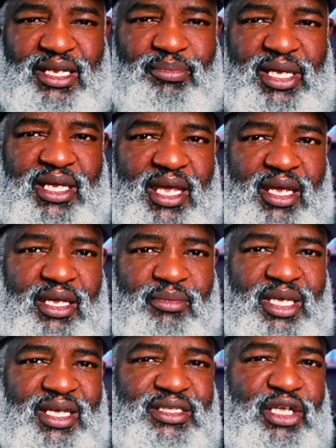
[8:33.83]

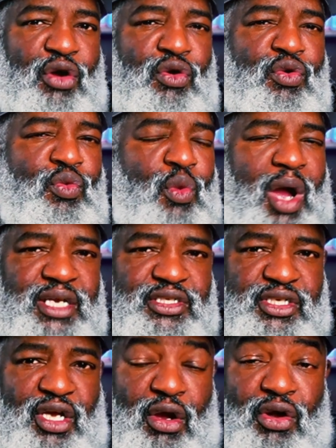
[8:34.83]
became its own
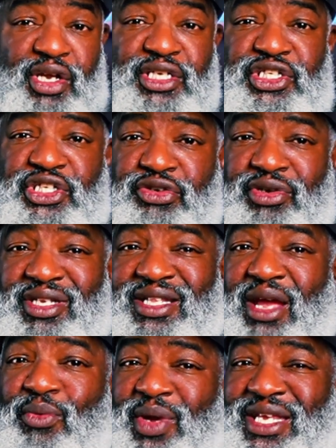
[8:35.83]
watchdog, ensuring
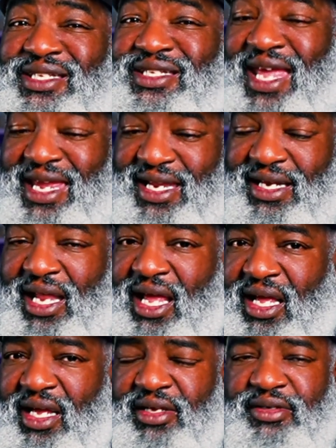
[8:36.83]
that we stay in
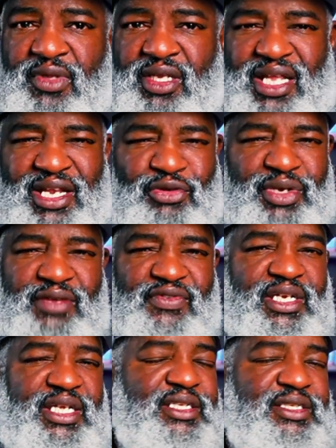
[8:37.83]
line. They don't
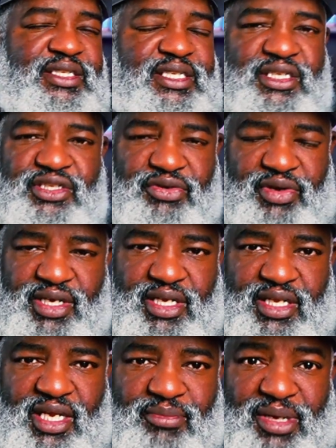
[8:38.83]
even need to censor
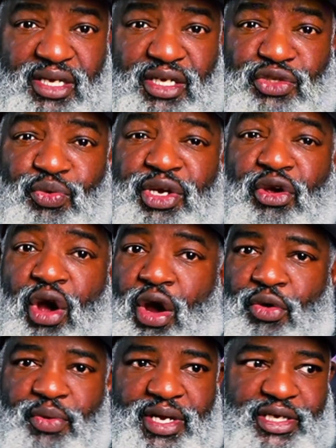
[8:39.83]
anything because we are
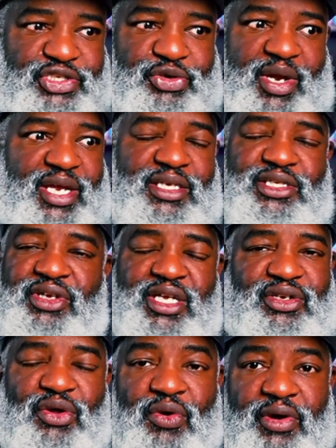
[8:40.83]
already trained to
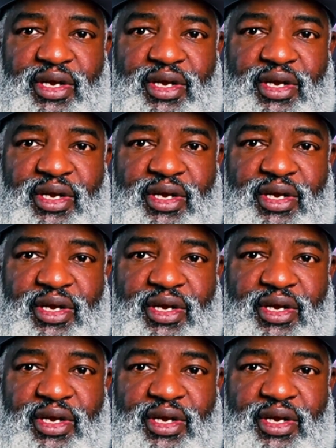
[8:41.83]
ignore